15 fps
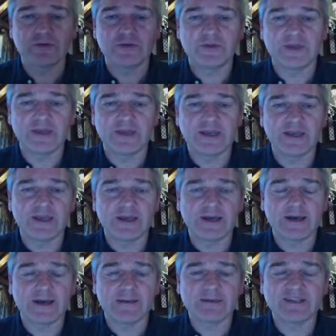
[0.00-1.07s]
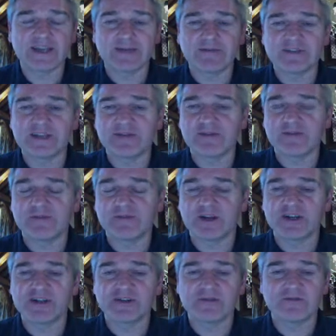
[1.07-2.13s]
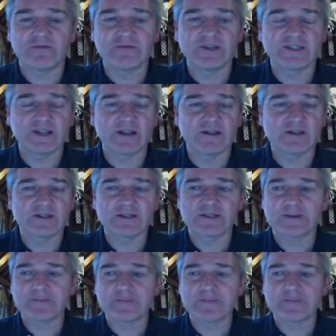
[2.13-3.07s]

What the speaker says: the CAEfatigue vibration results.